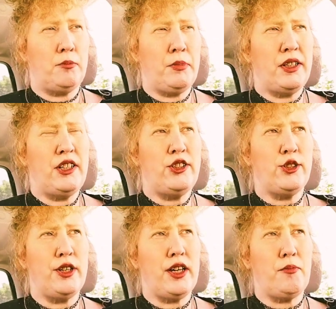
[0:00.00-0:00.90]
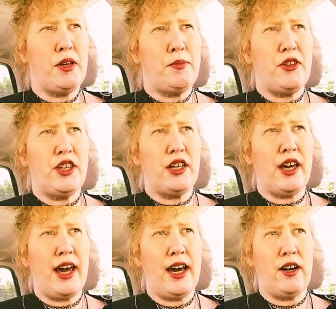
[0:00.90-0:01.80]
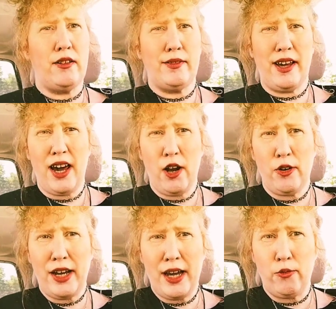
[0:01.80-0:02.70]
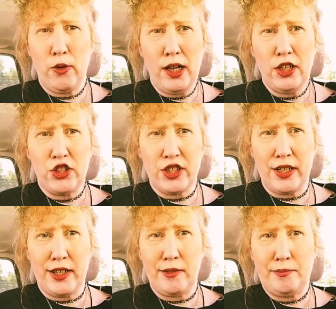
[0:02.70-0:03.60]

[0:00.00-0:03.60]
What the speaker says: Bit into it and made me think it already had relish in it.